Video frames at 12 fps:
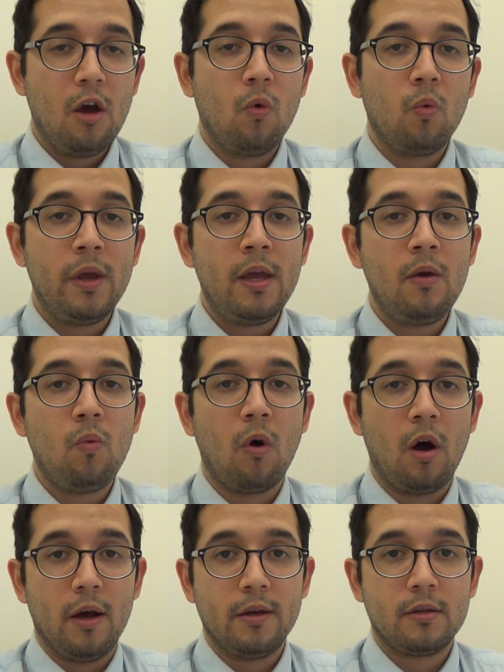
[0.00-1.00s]

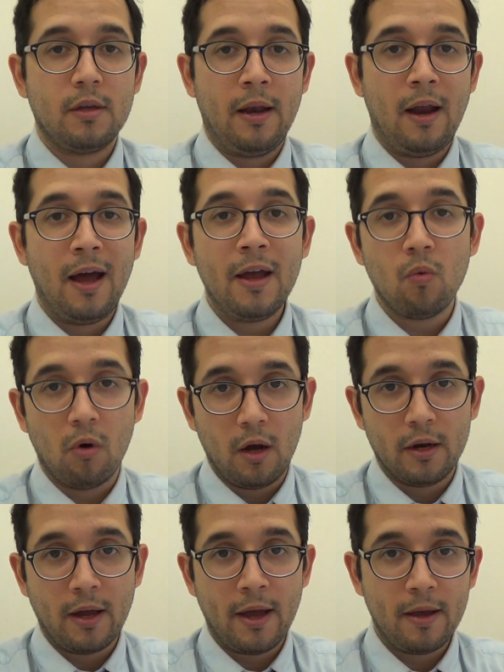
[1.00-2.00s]

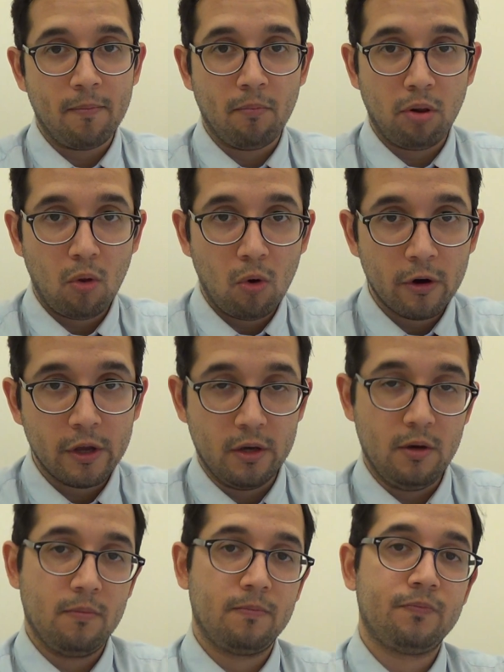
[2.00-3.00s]
I implore you